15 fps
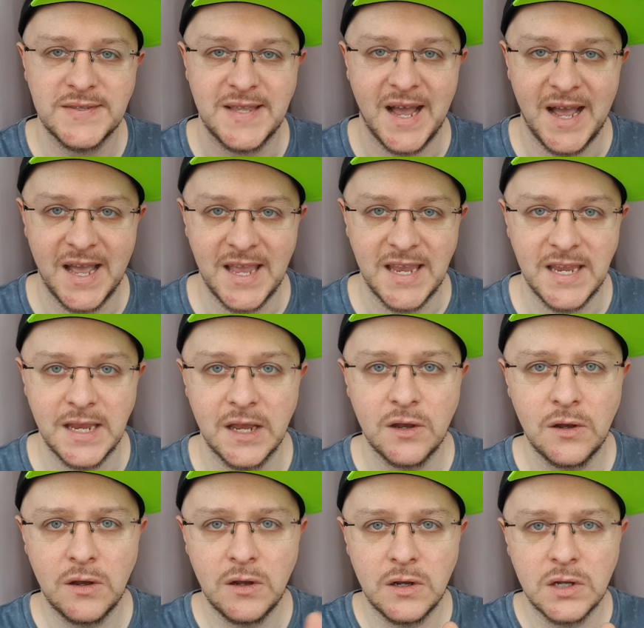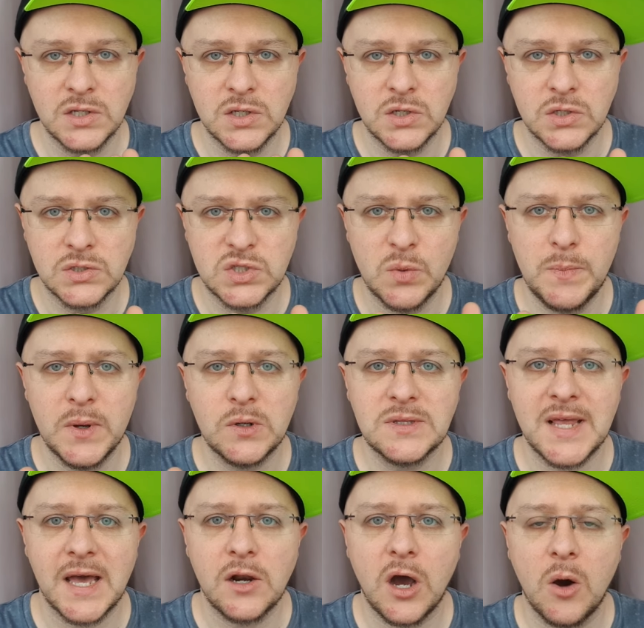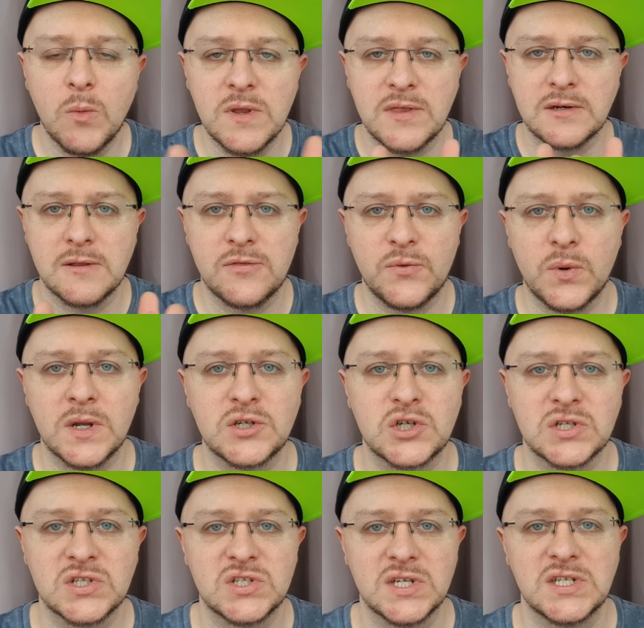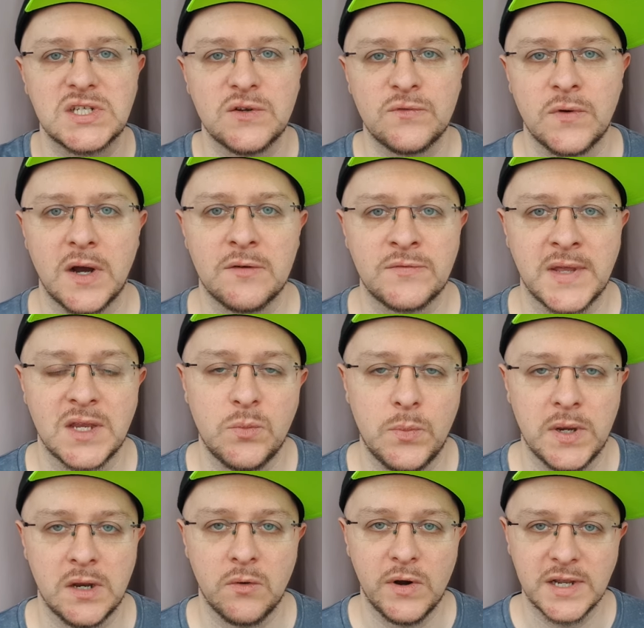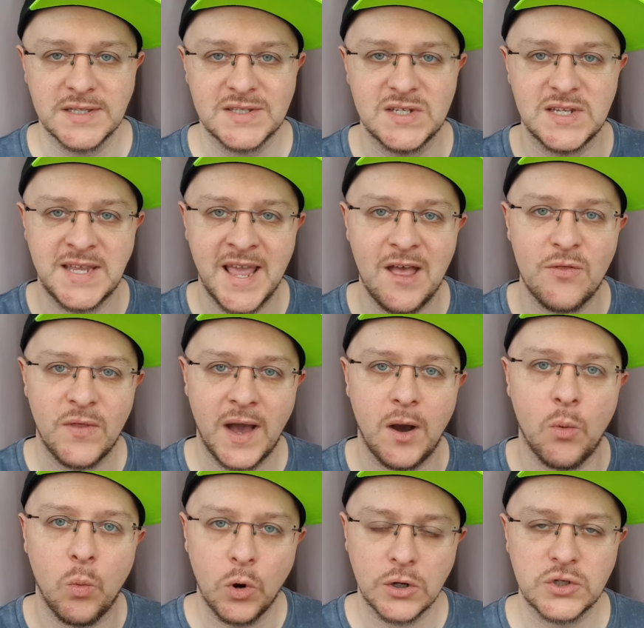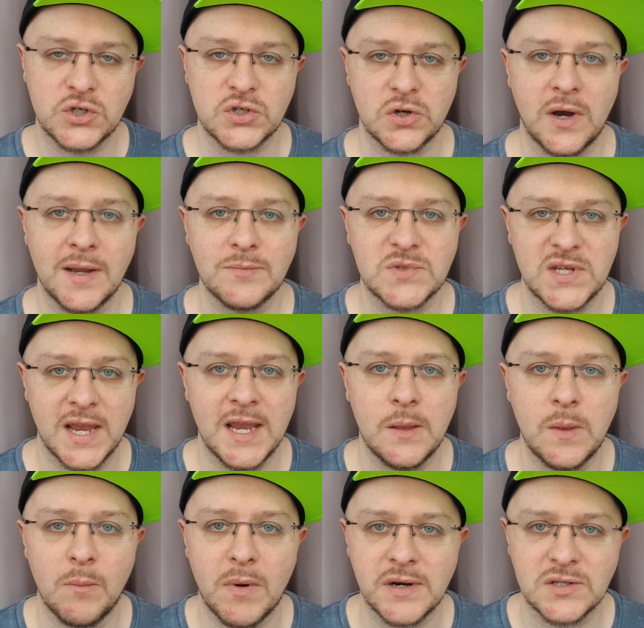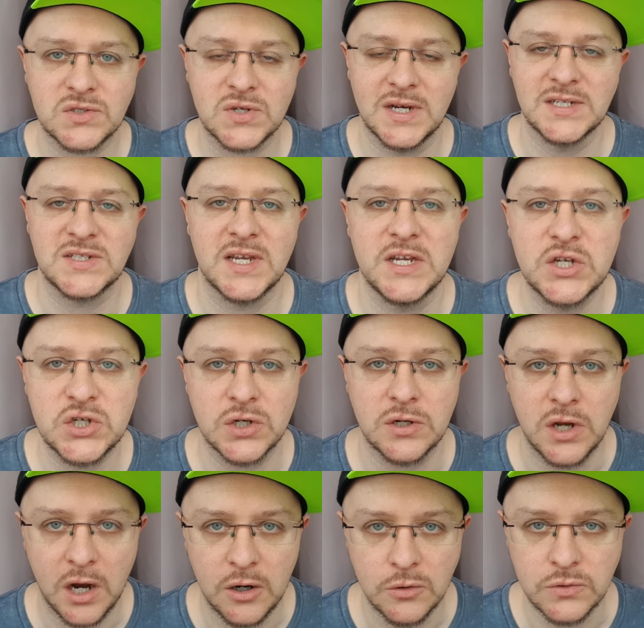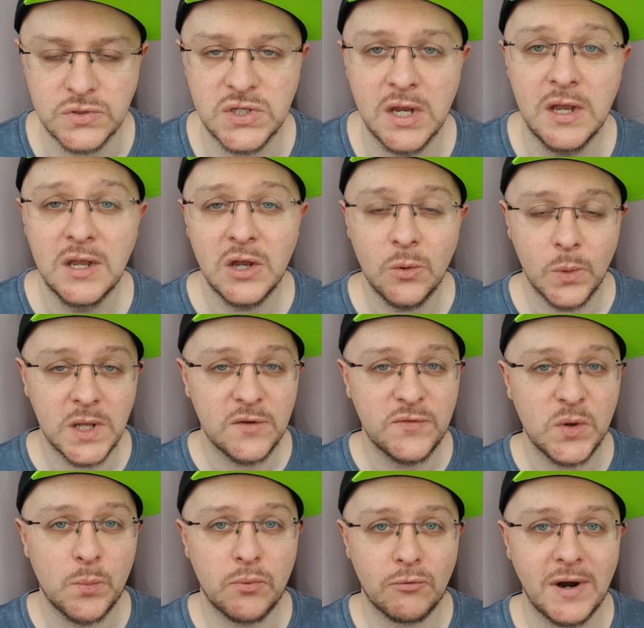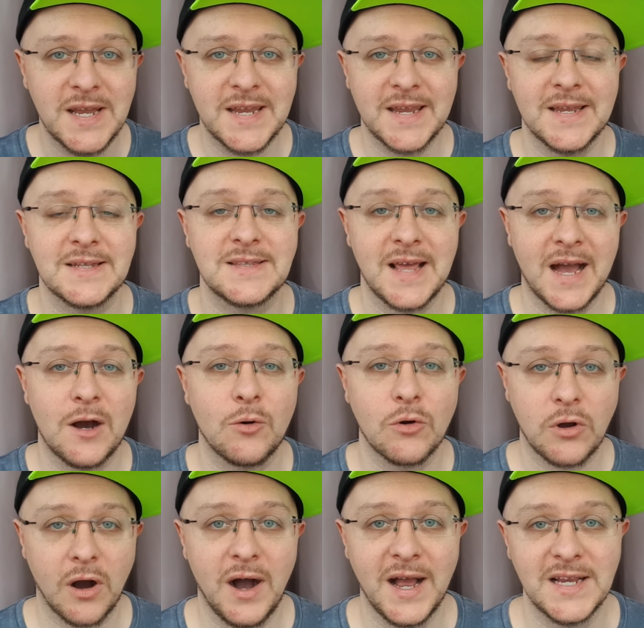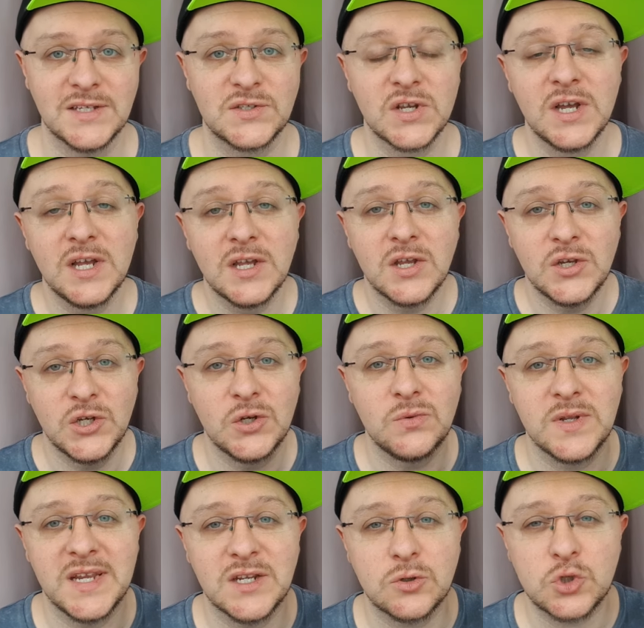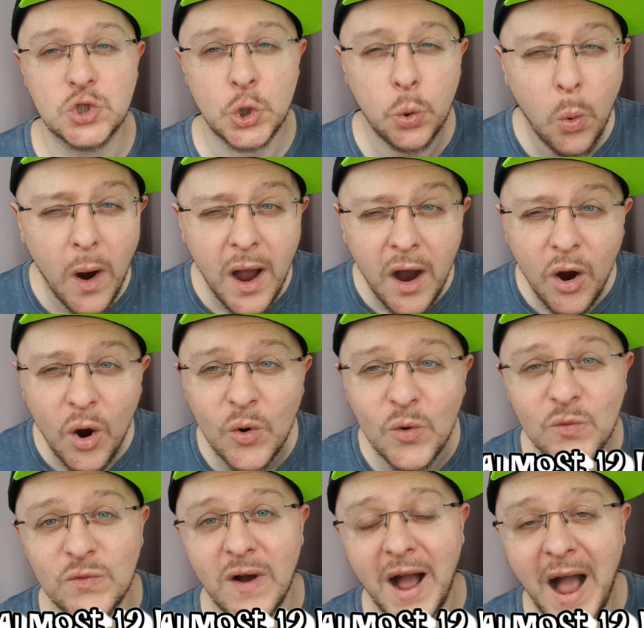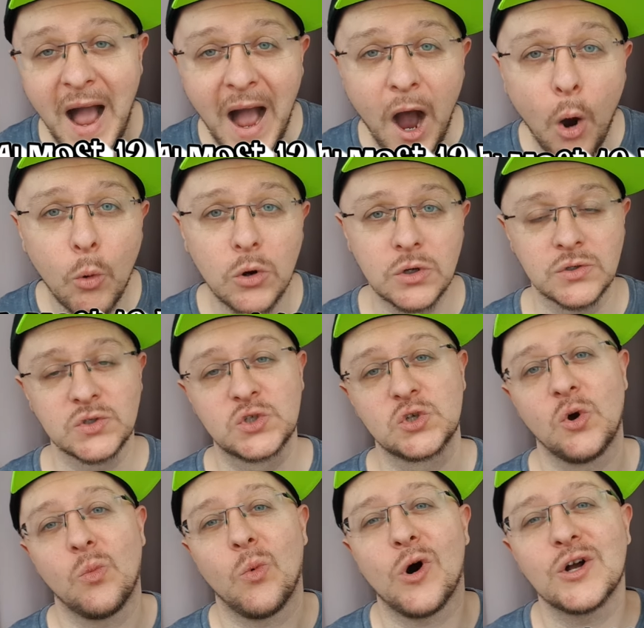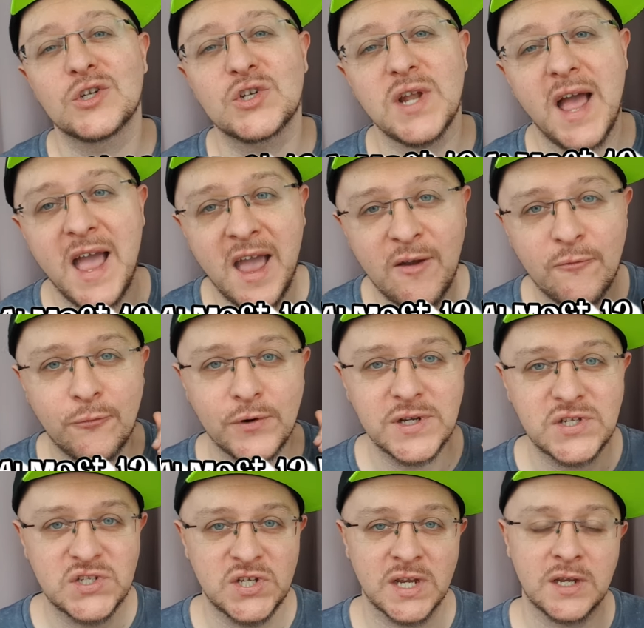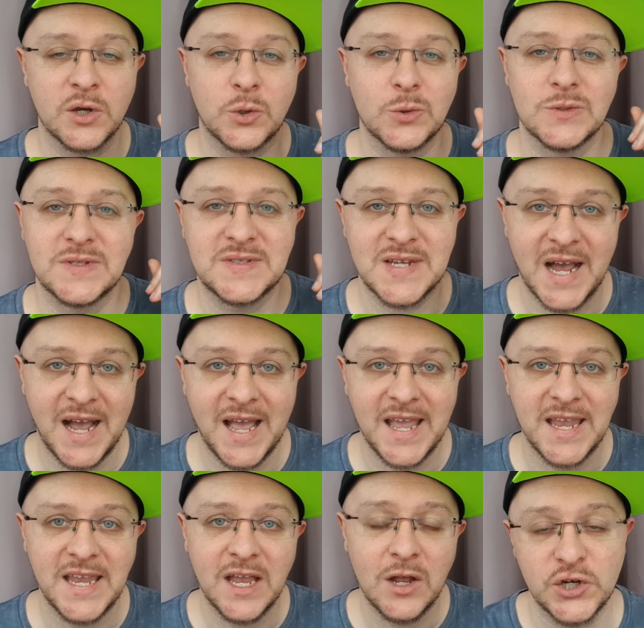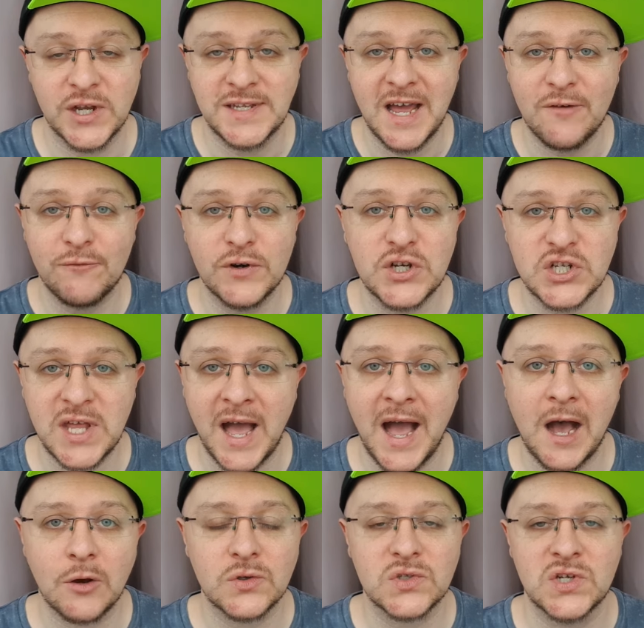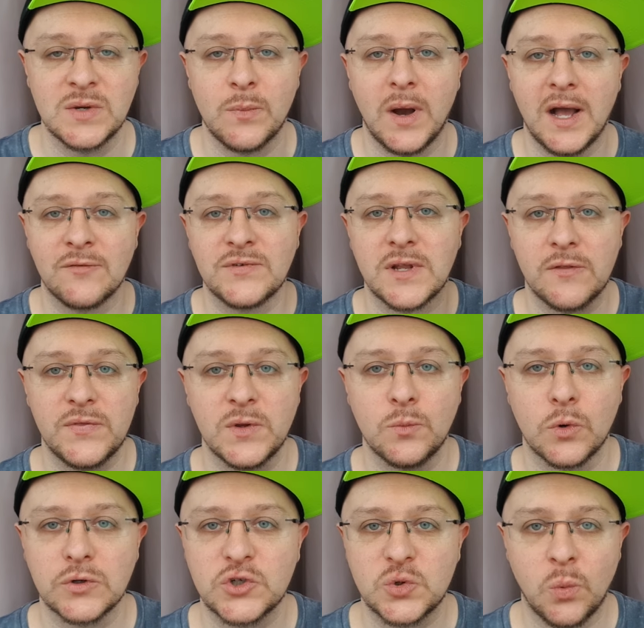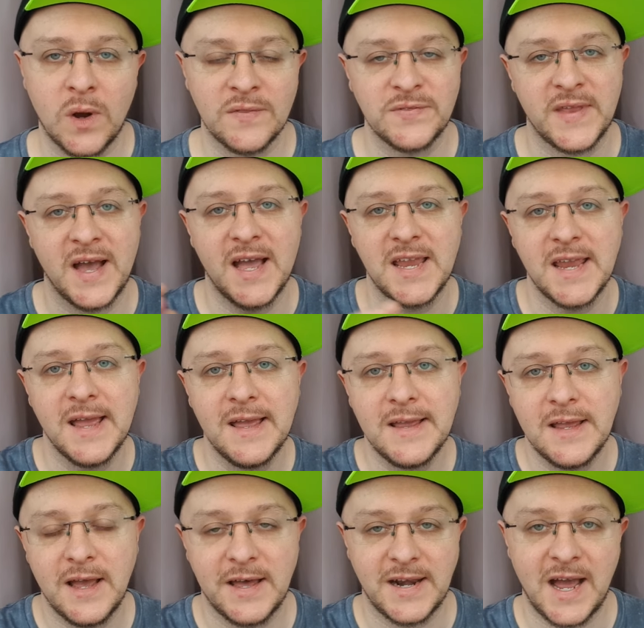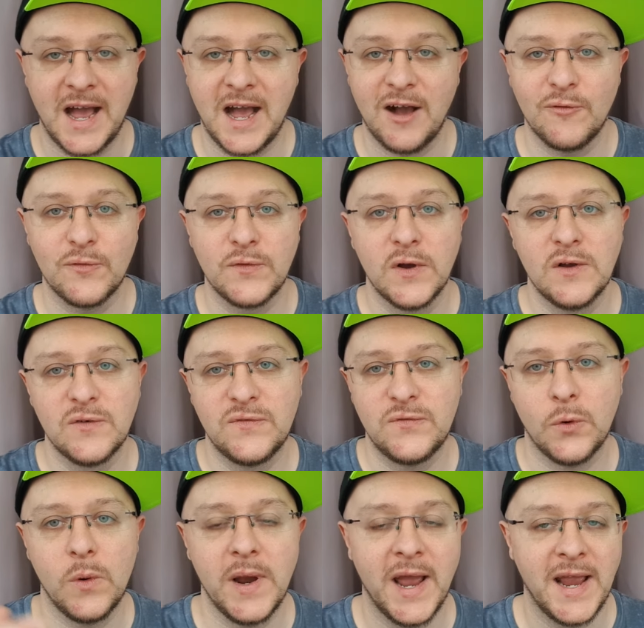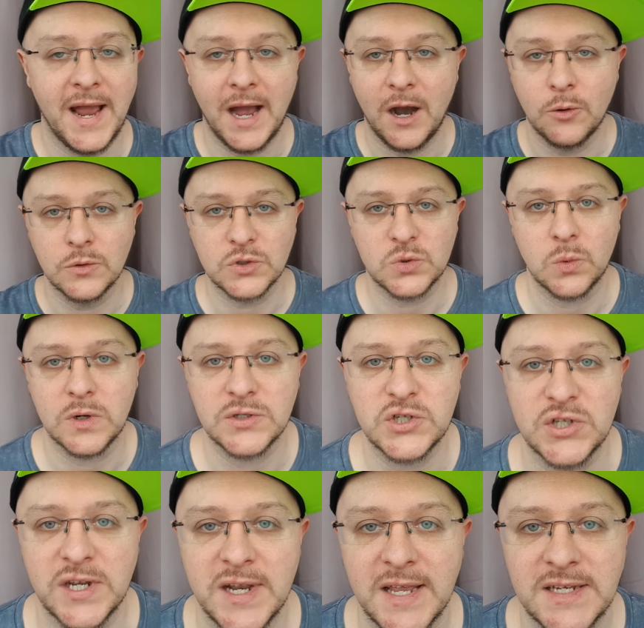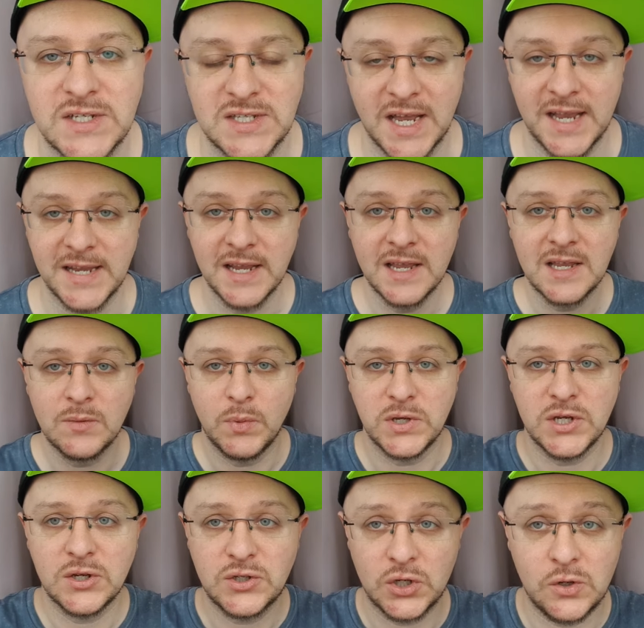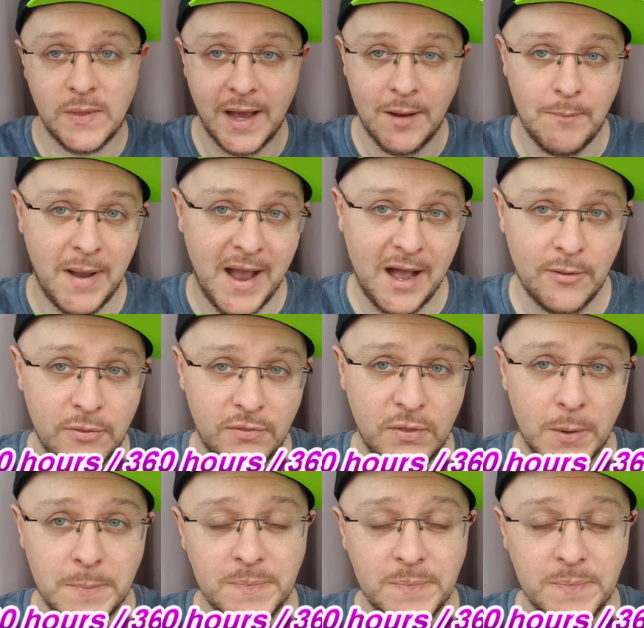day to build that up within a 365-day period to get that watch time to hit the monetization goals. Well, if you break it down, guys, you need 12 hours watched every single day. You could average that out, so you might have nothing watched one day and have 48 hours watched the next day. But you do that math